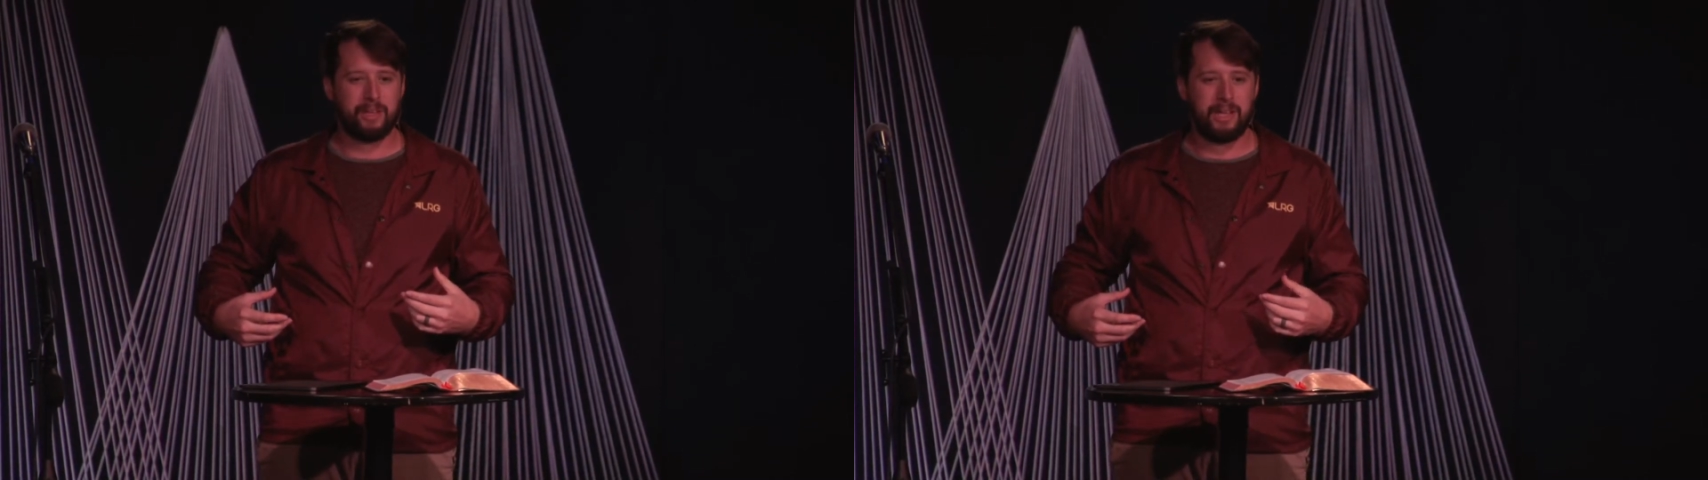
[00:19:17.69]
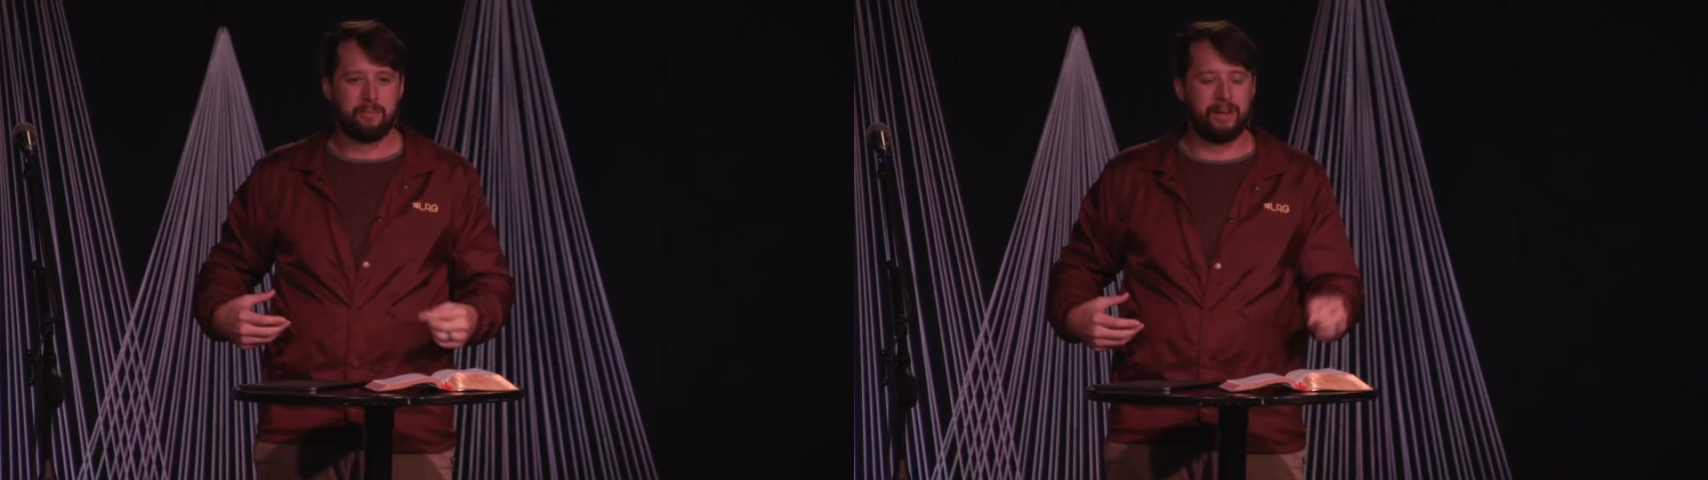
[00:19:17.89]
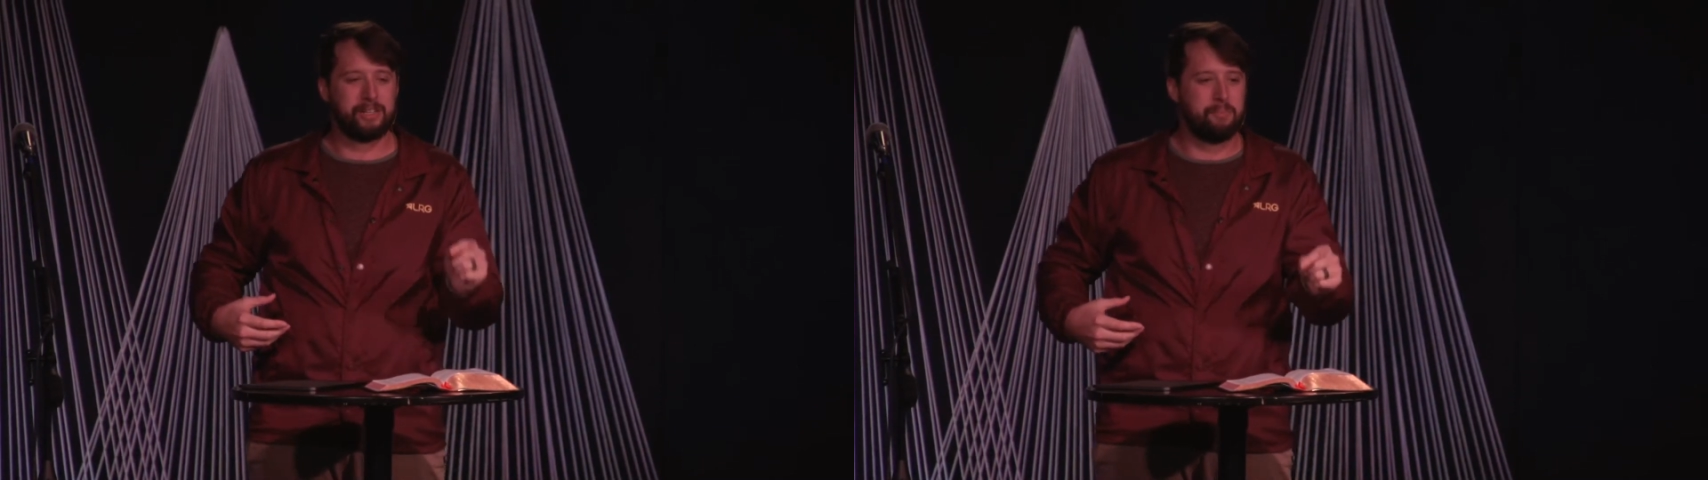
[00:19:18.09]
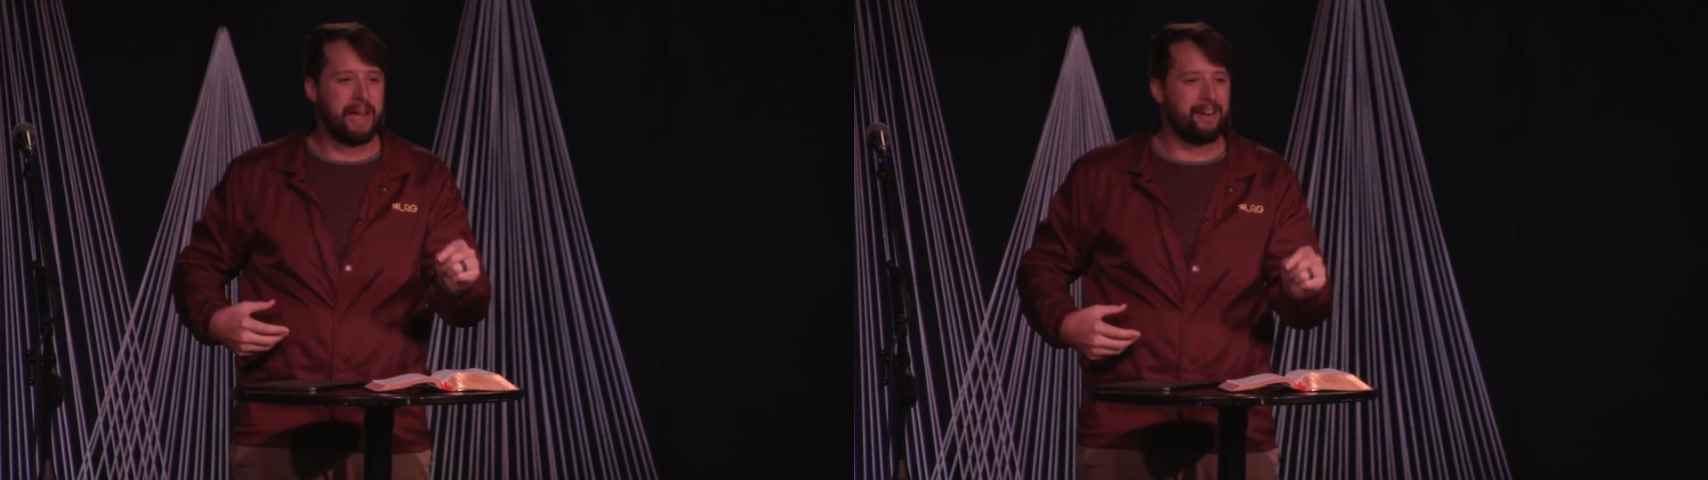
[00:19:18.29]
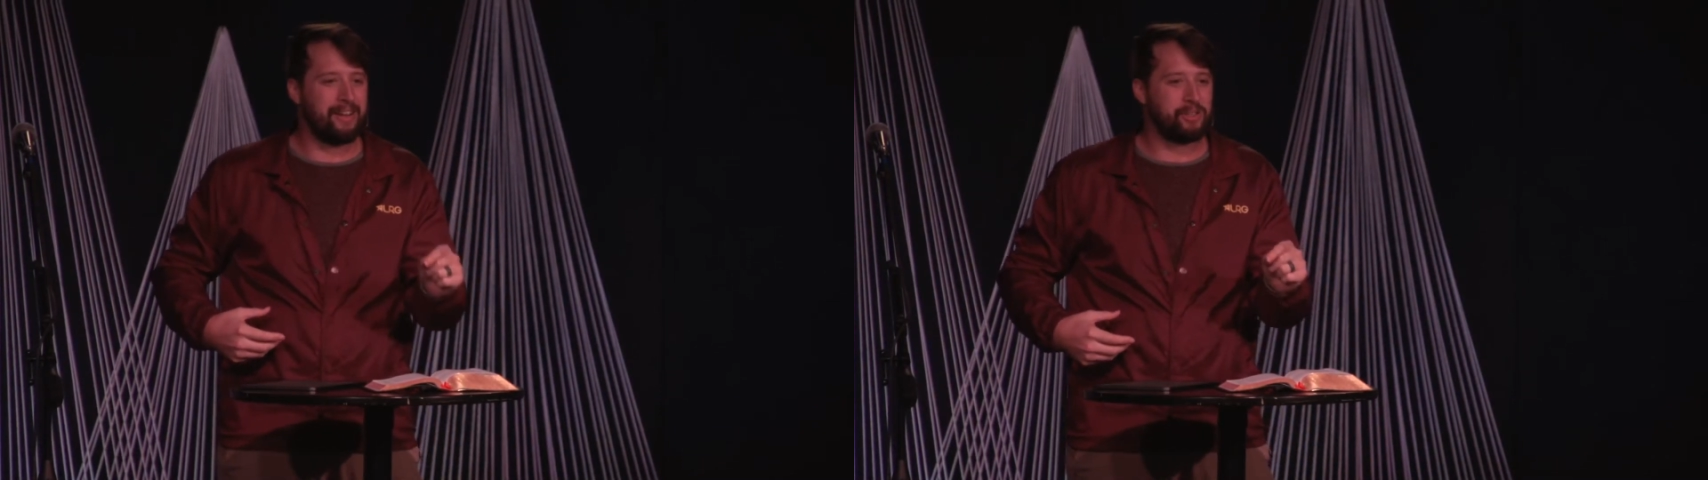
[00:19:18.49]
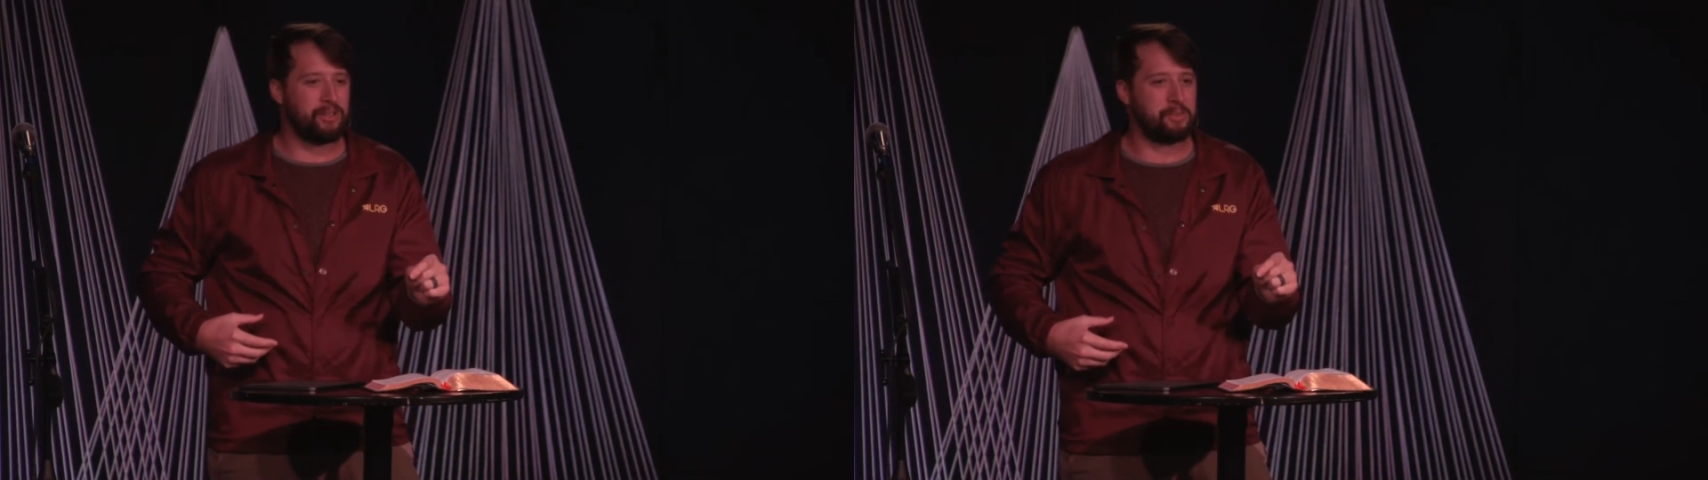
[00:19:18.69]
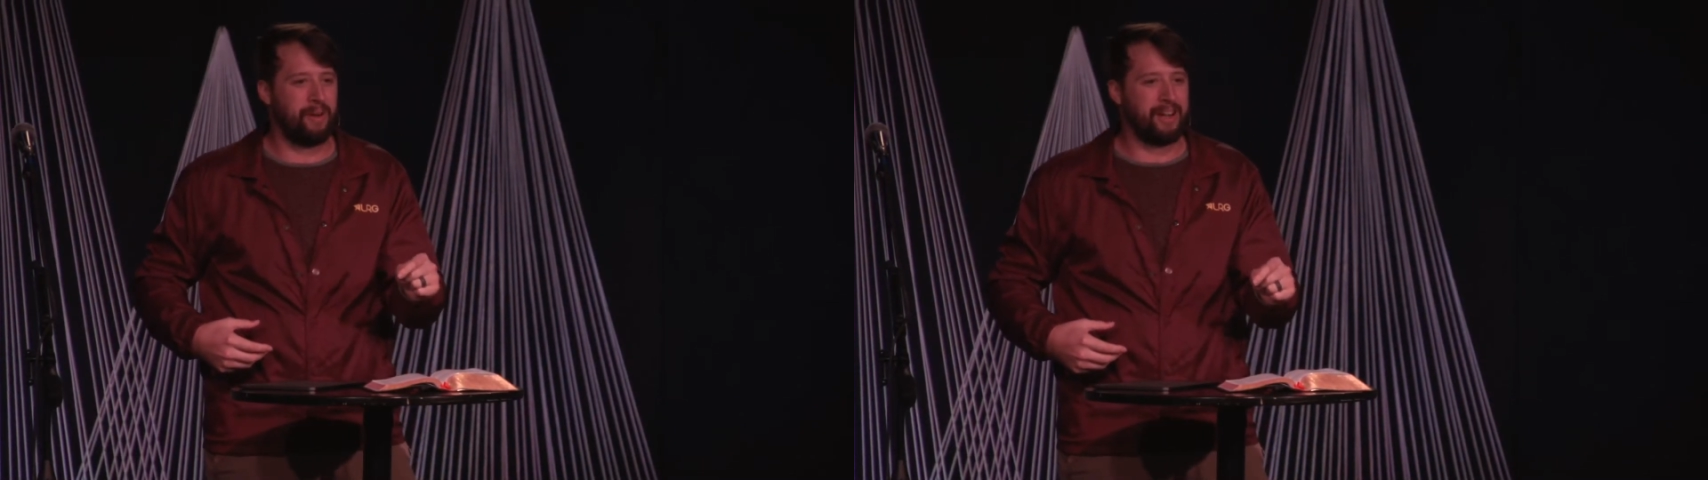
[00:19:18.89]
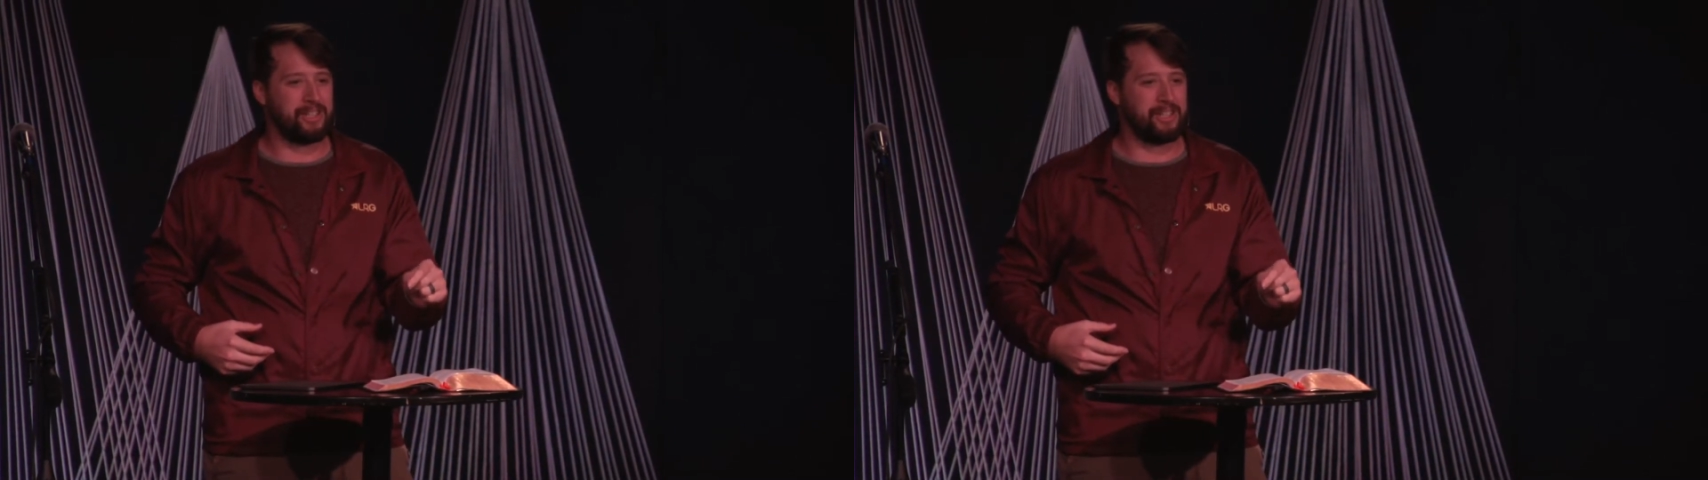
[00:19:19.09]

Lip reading: But it's Mary's response